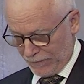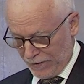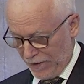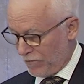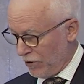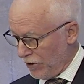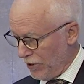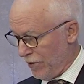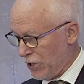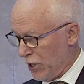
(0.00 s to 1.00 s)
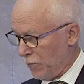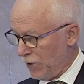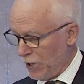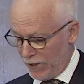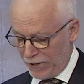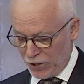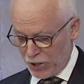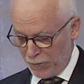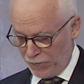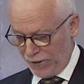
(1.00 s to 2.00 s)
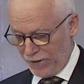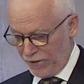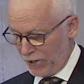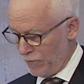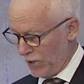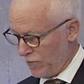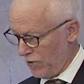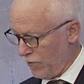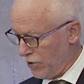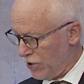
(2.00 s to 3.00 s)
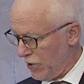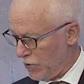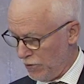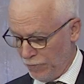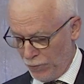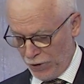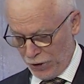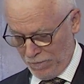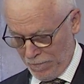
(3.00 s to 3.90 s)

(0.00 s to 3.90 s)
I've got another example here, but I can skip that. I think it makes very much the same sort of point.